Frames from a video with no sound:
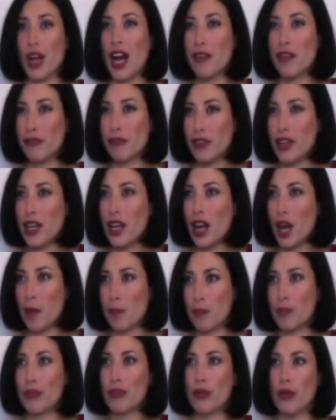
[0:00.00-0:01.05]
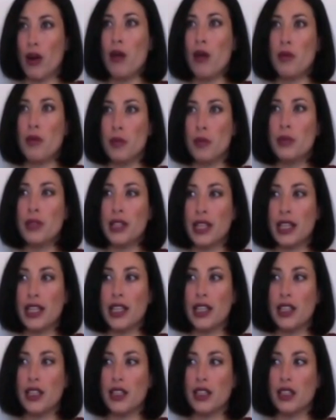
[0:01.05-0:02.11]
feel I
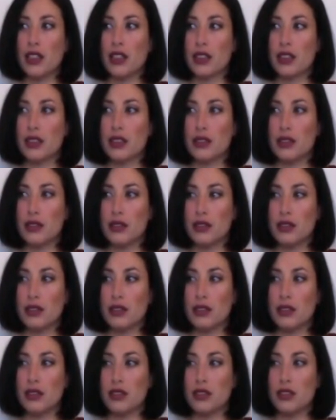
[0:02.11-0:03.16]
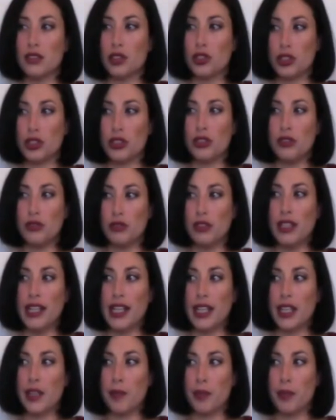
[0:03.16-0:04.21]
probably should
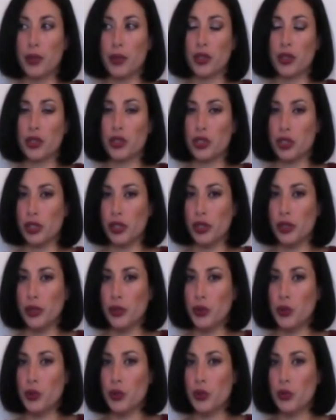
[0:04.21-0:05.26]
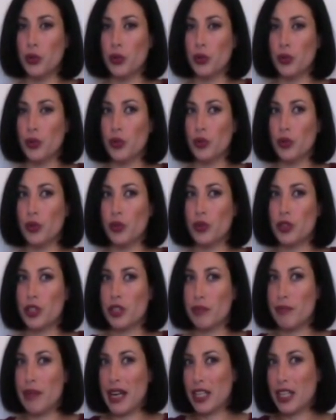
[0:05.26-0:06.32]
read book 2 to
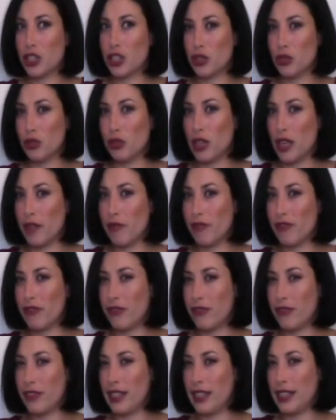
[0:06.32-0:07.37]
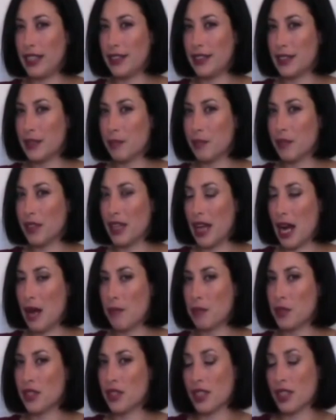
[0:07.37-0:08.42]
make sure I fill in some
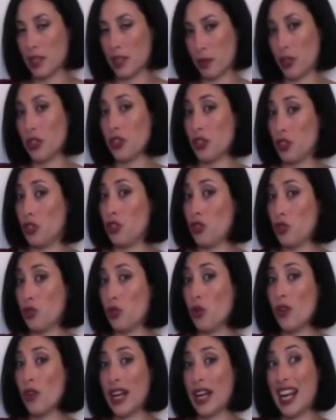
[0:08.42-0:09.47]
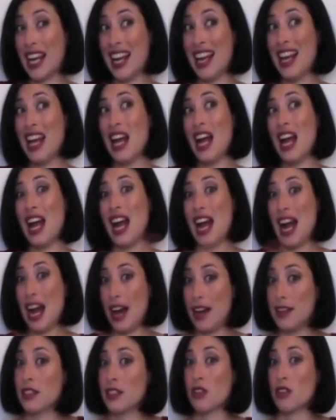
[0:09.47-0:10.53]
gaps and things, because the story
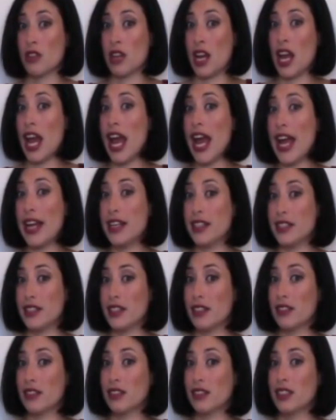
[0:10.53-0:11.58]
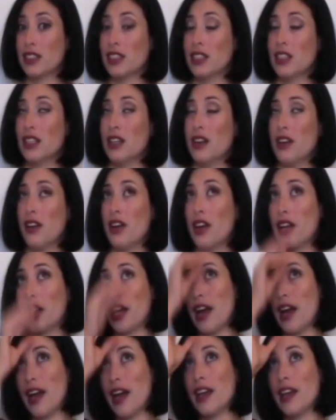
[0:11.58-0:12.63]
has gone ahead.
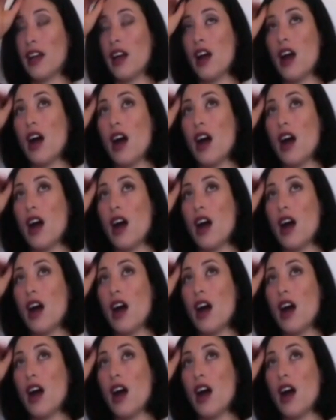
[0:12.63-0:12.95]
Okay,